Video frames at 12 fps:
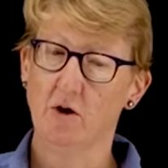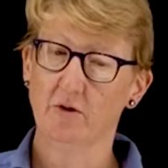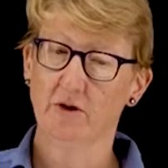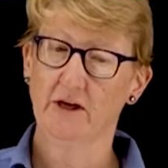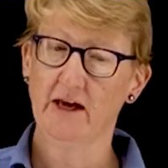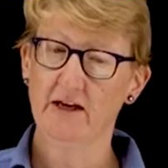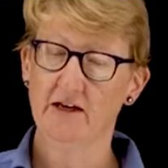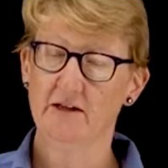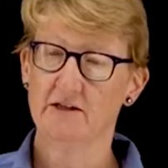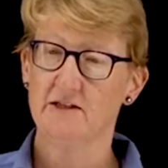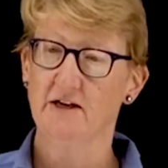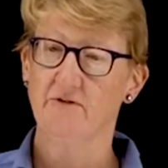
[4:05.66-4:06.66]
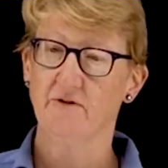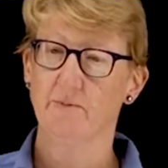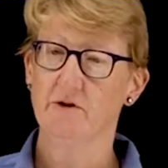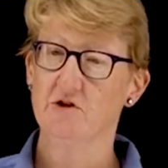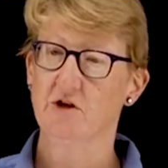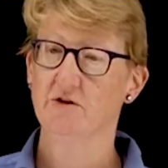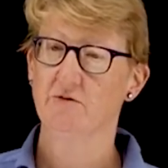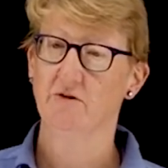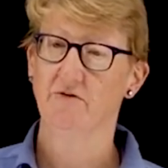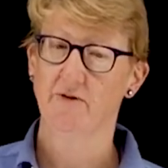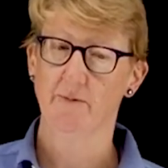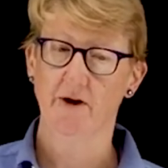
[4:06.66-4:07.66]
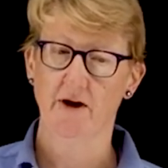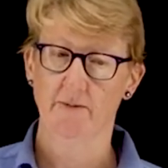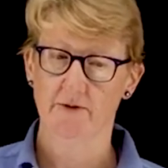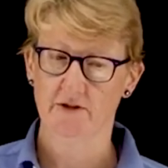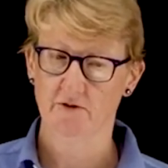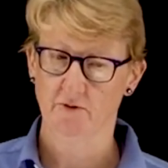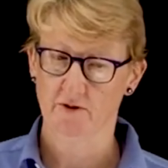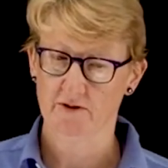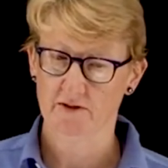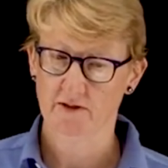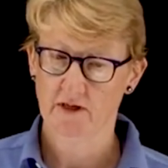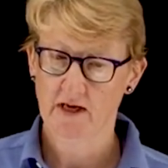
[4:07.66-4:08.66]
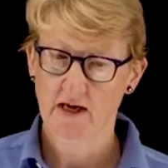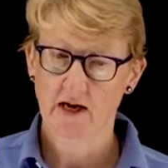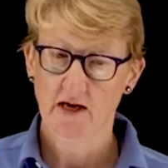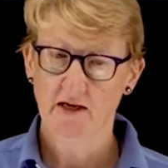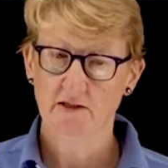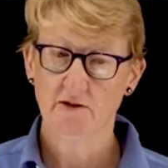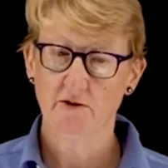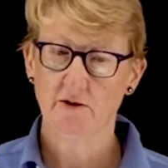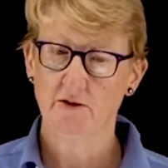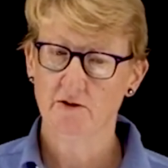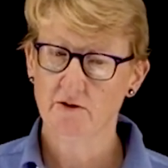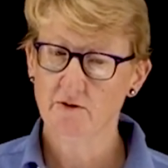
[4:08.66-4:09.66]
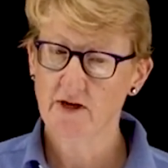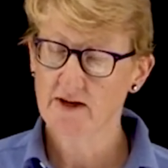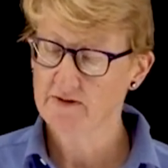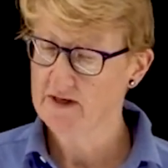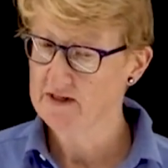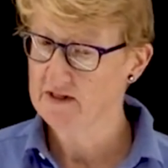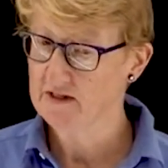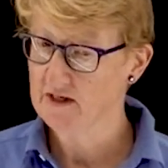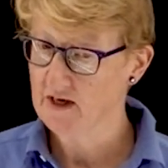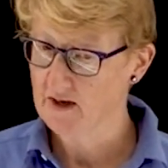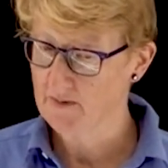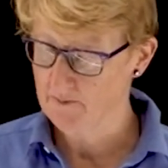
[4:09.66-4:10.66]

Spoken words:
all getting the staph from each other or from a common source. And so to do that, they did